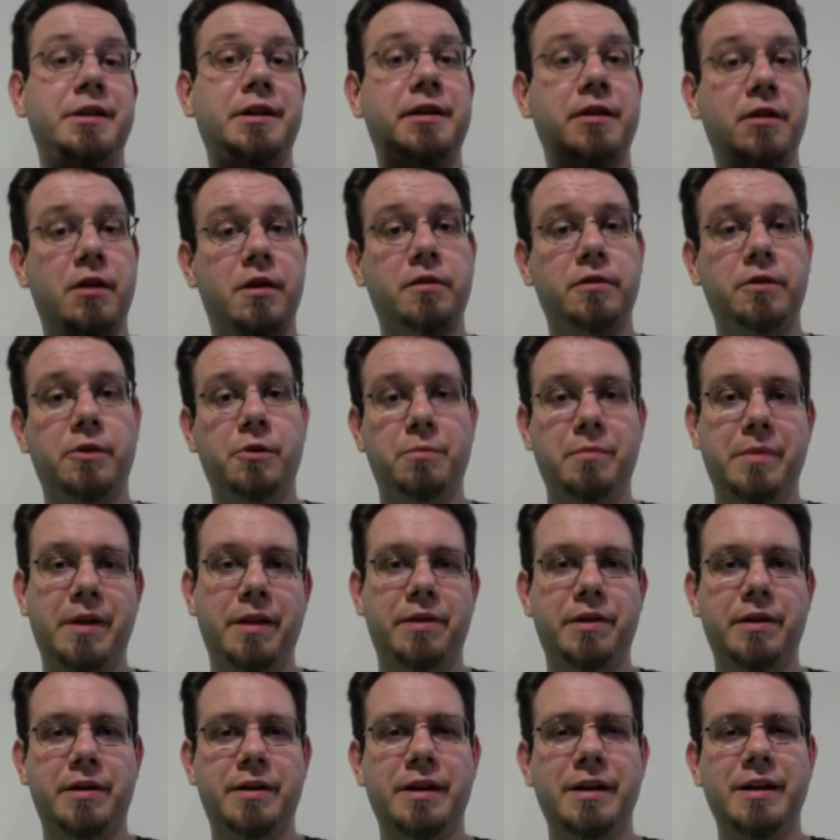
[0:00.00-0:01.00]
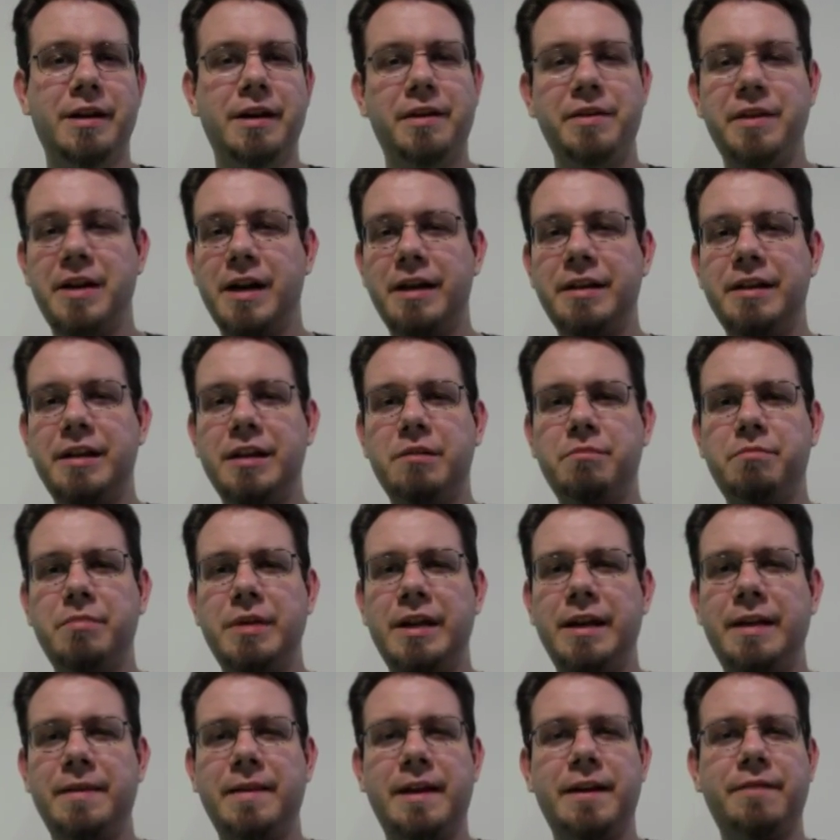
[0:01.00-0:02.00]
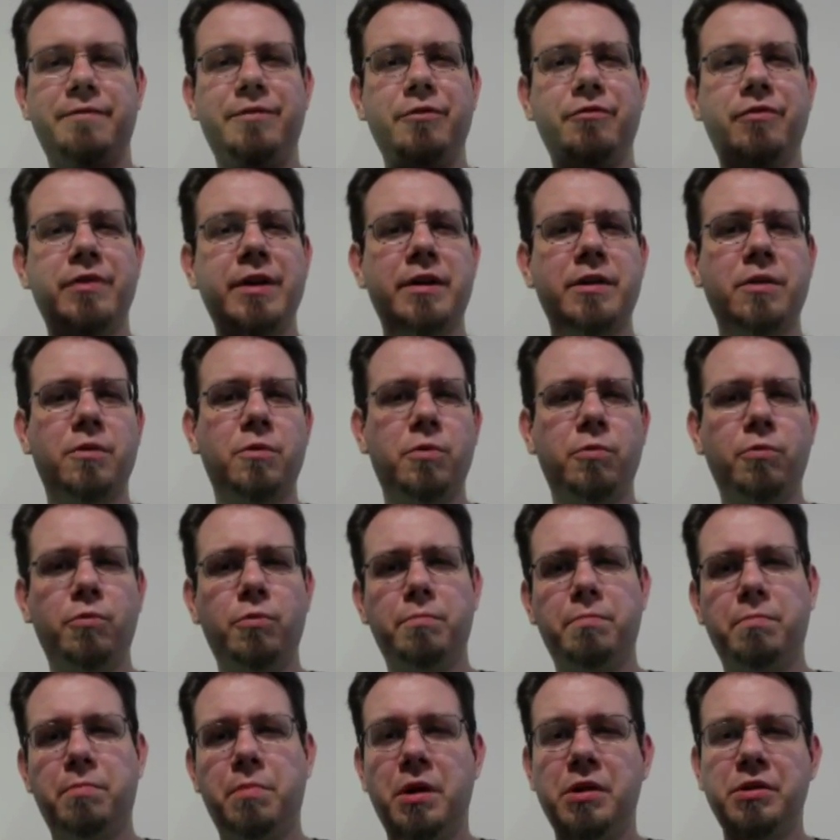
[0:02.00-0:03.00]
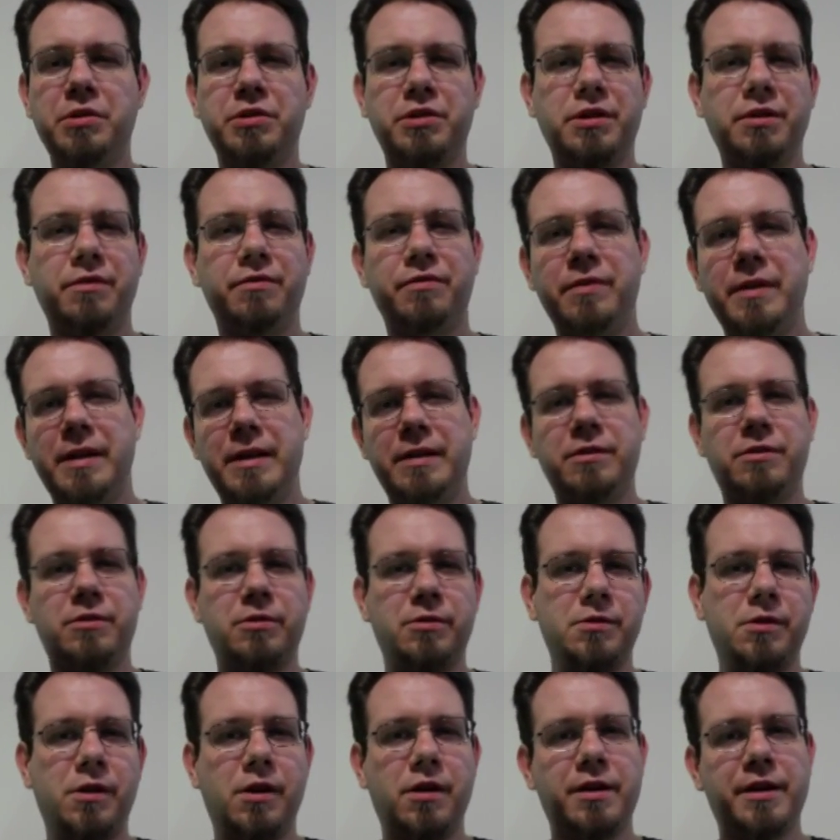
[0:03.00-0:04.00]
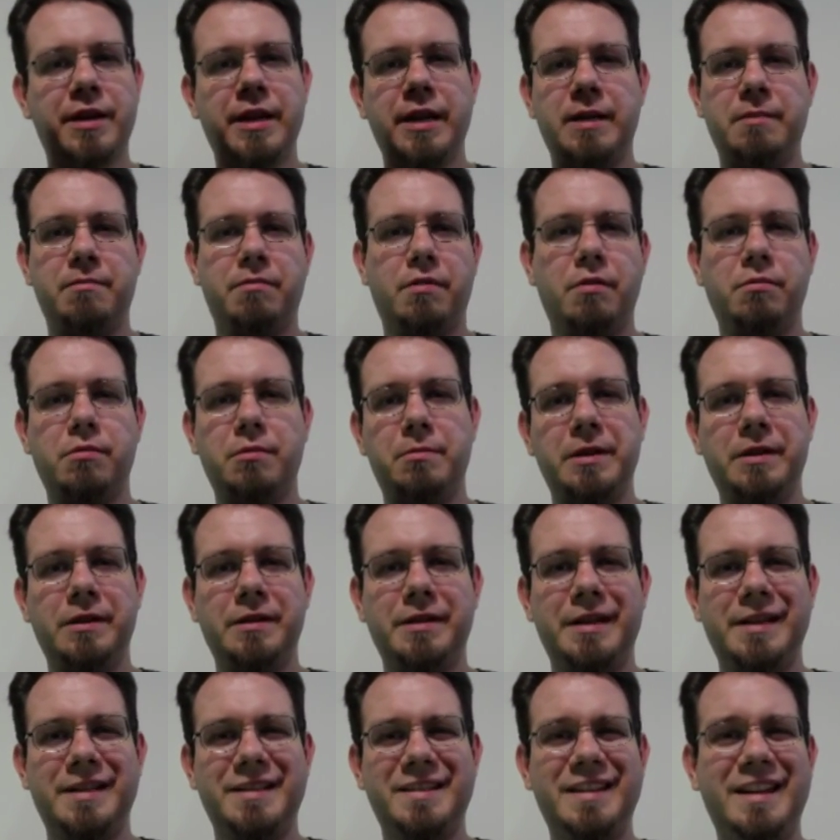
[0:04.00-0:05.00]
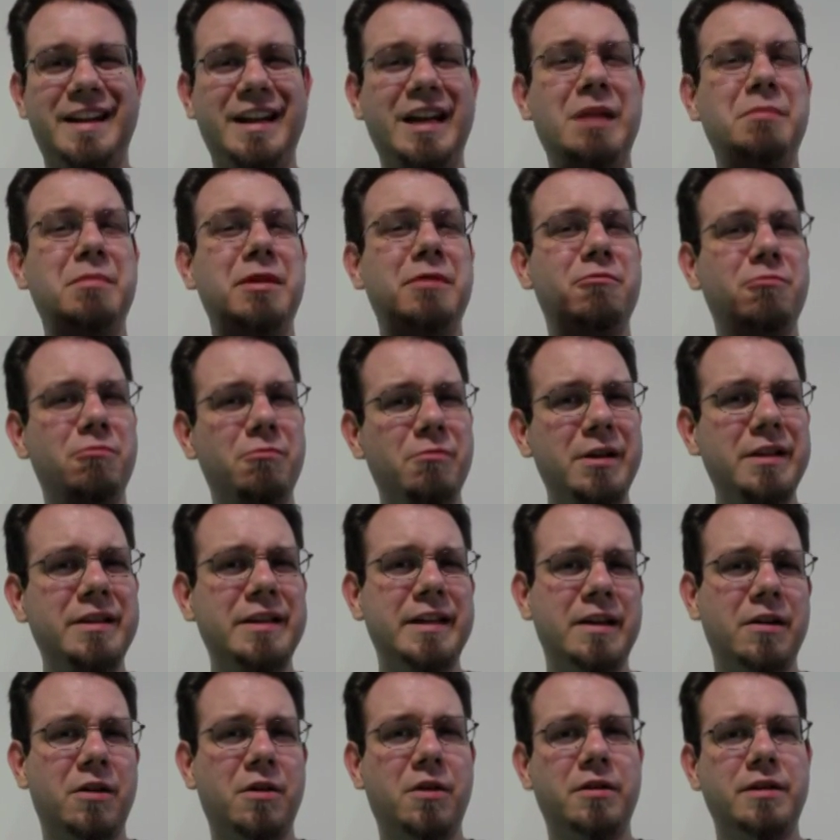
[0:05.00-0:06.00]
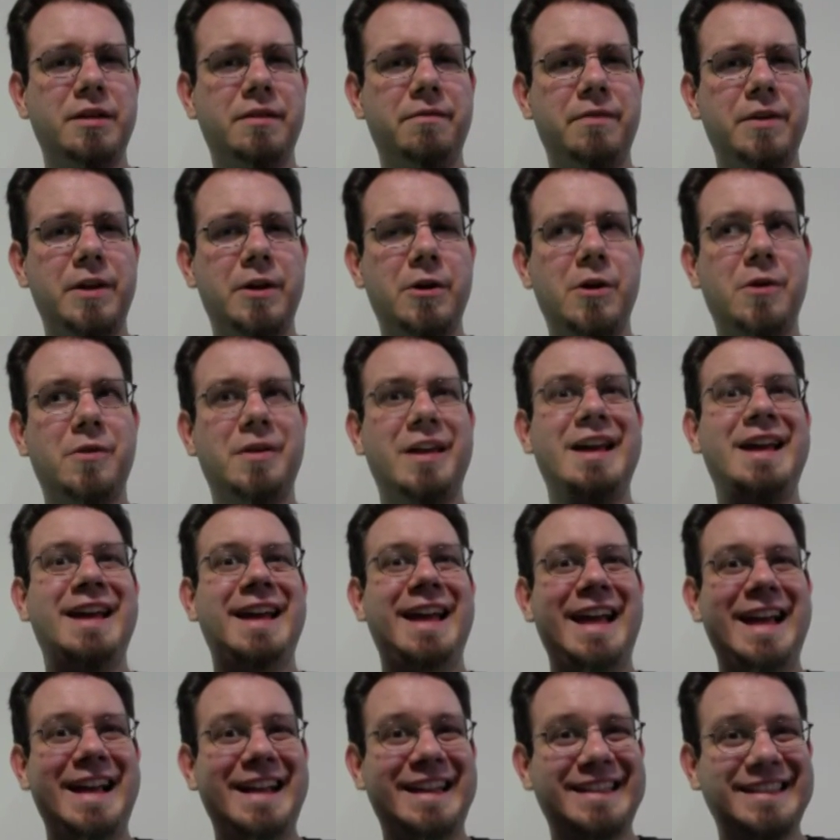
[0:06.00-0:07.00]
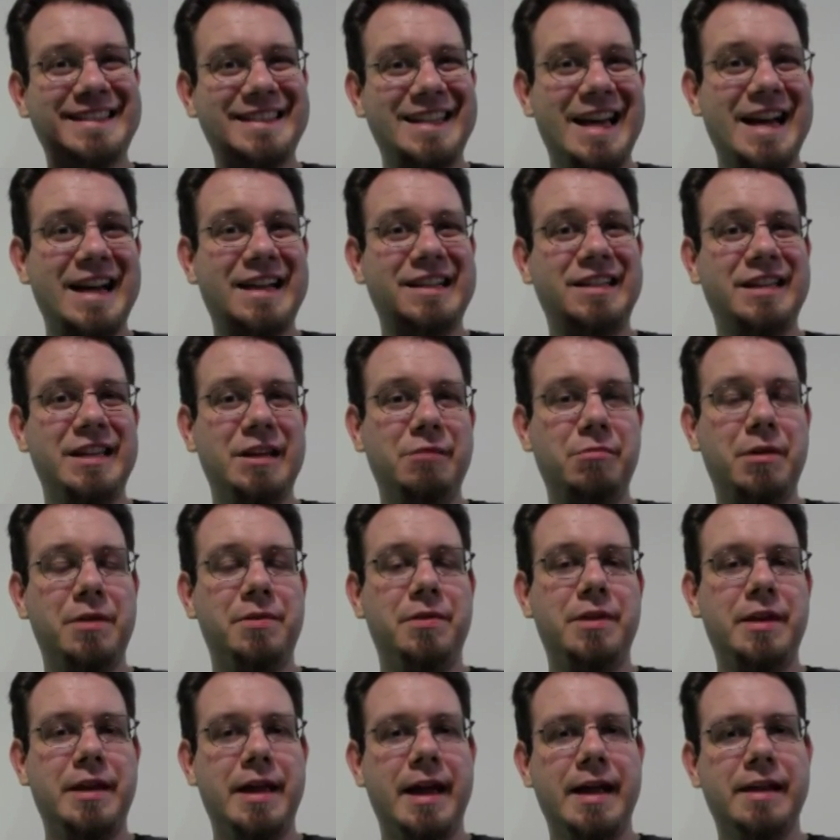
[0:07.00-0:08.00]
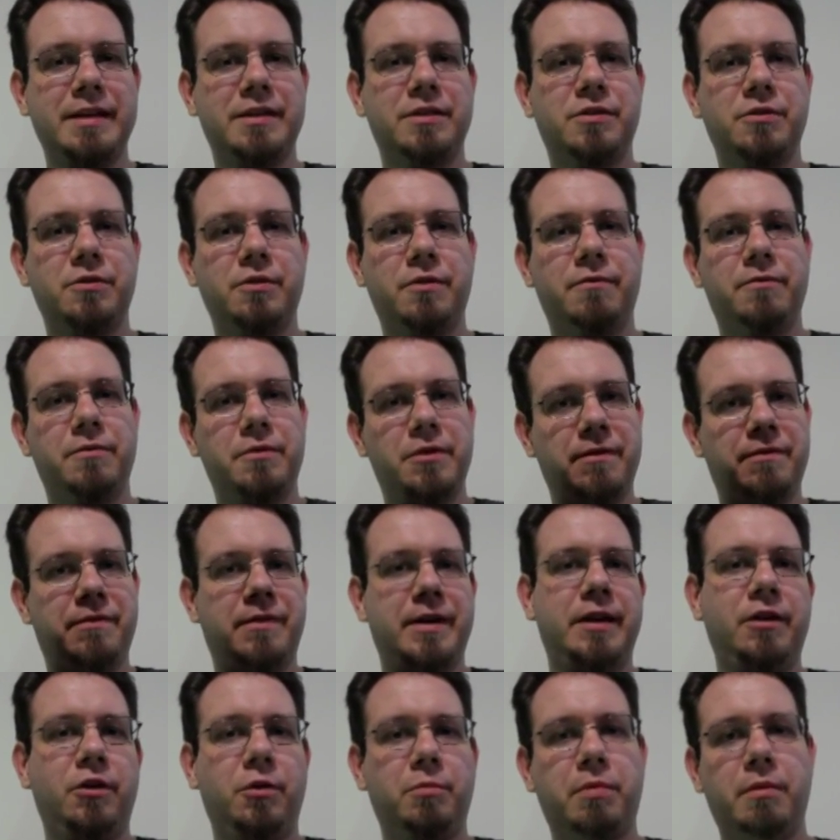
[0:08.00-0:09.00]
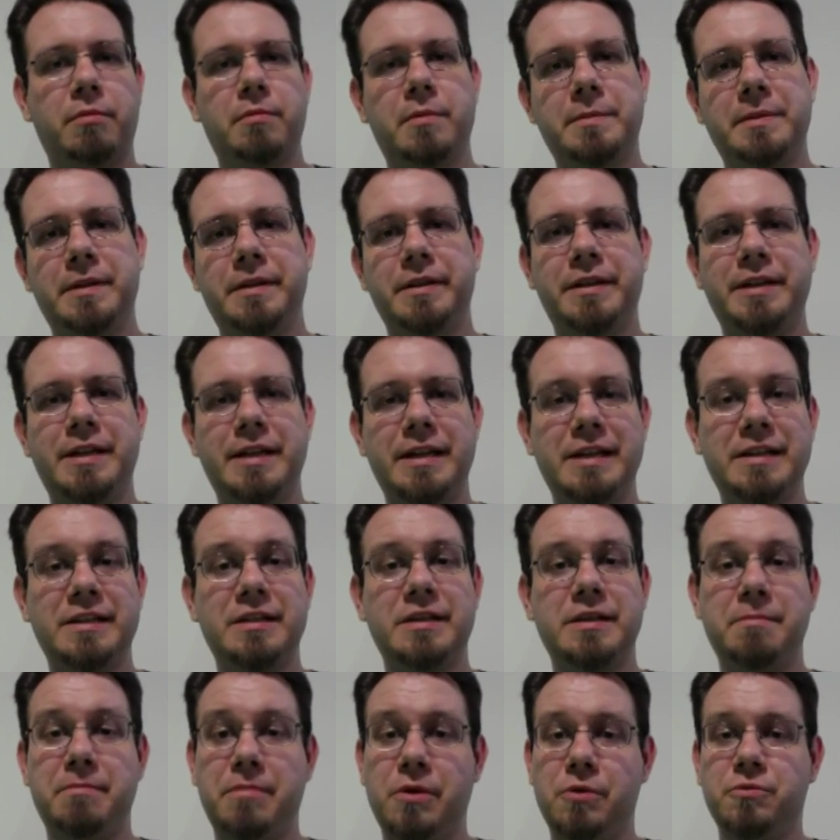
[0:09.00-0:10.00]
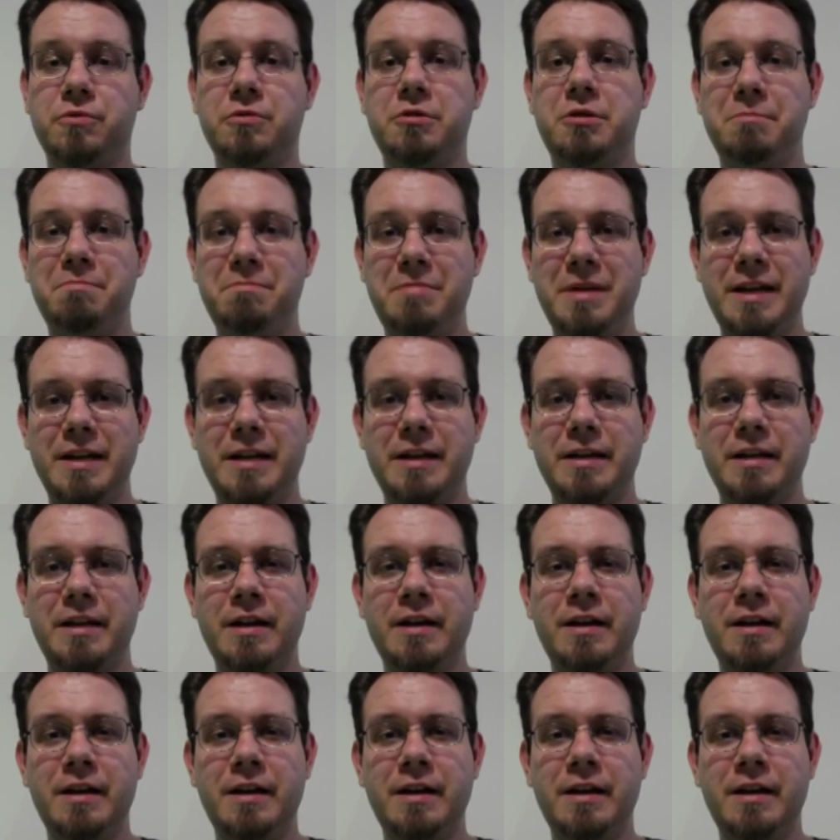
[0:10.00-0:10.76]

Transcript: Carlo method. The idea being that if you've got a whole bunch of interlocking probabilities, then it can be really hard to figure out exactly what the answer for the final probability is supposed to be.